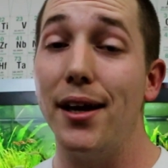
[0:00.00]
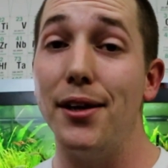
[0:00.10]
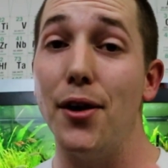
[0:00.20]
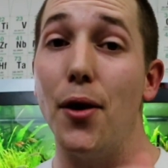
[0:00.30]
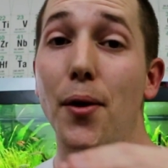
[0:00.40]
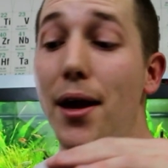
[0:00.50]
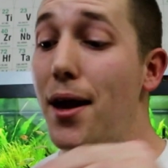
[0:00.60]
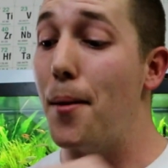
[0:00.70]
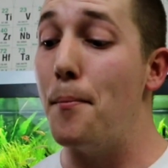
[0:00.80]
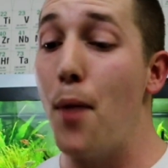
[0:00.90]
you know,
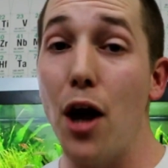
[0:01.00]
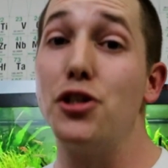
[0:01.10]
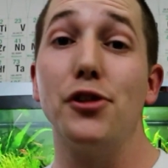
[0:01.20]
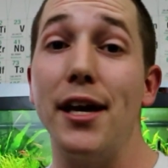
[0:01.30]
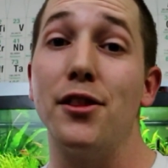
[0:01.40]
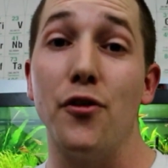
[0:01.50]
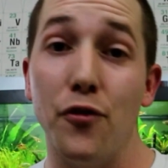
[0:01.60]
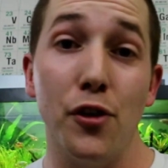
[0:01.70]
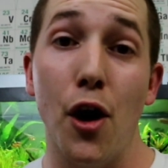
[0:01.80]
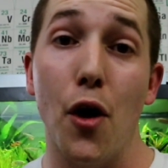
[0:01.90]
modulate the
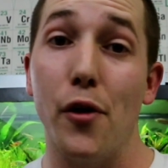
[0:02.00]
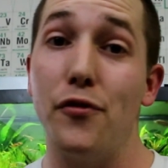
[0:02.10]
flow.